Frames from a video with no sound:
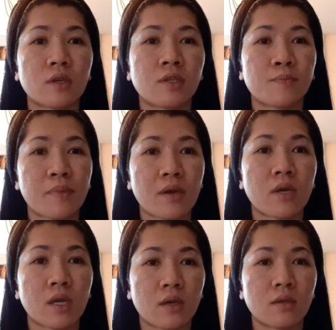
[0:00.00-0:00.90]

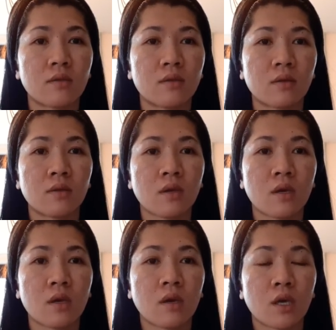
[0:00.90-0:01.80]
experience
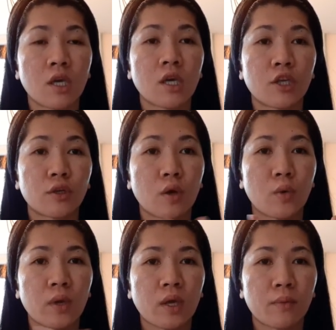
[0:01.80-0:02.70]
in
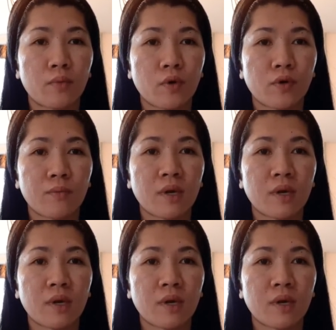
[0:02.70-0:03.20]
going abroad.